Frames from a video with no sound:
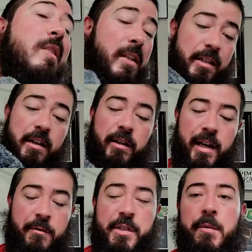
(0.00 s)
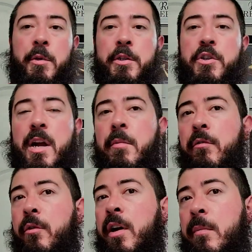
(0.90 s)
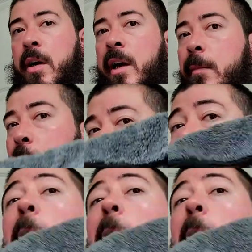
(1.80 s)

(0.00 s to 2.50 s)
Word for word: Luckily, I was able to try before I buy, but